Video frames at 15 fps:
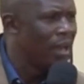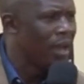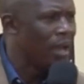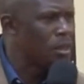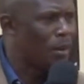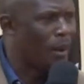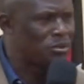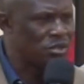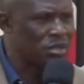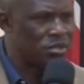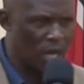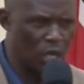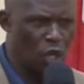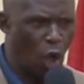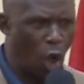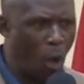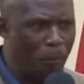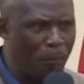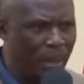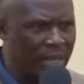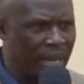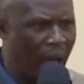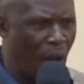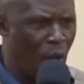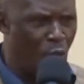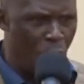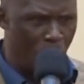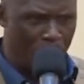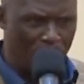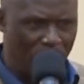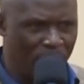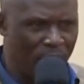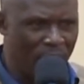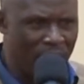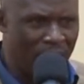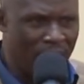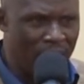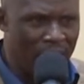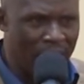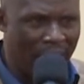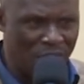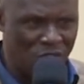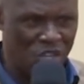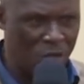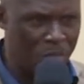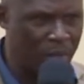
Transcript: And the Bible says he opened her womb and she